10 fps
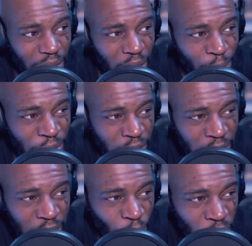I mean,
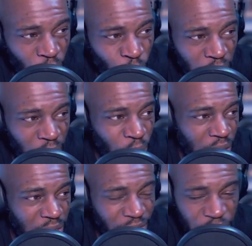again, we're
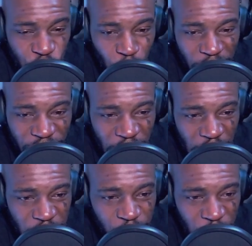kind of assuming
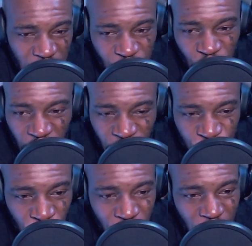things because we're not
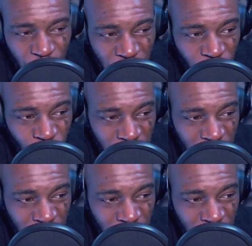showing it, but we're